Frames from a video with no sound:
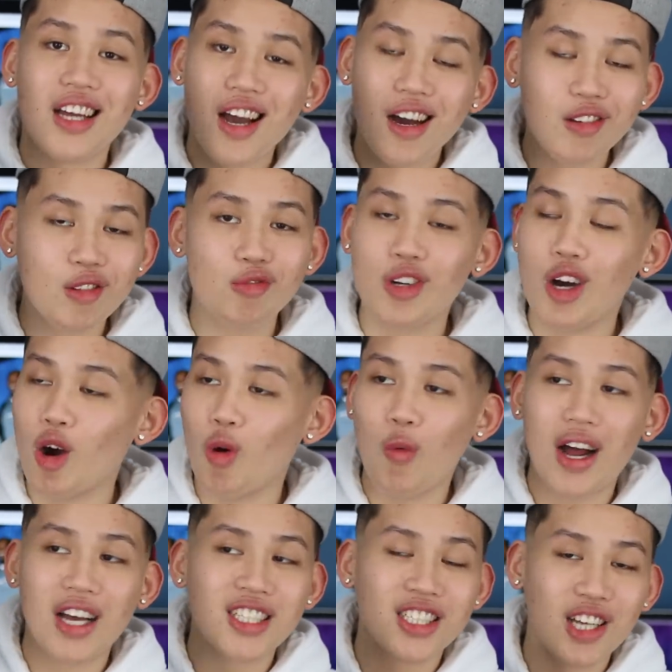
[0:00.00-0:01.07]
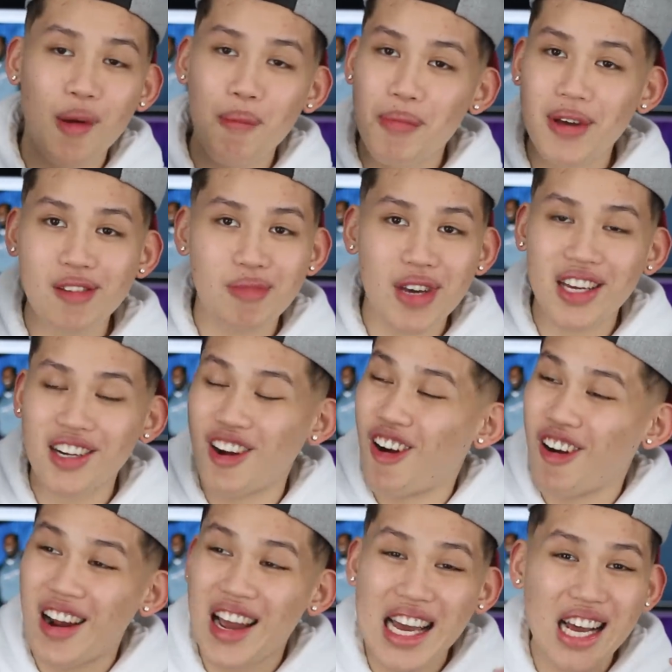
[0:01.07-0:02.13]
now you know why some big men
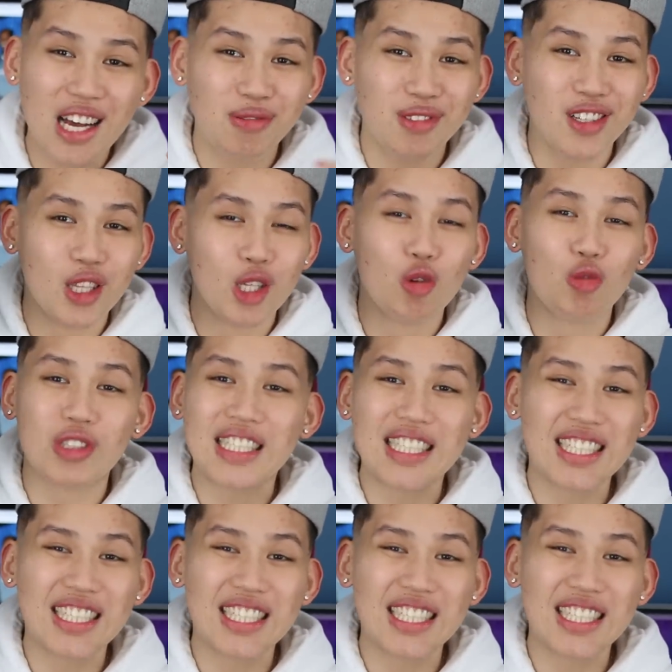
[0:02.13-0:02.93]
are absolute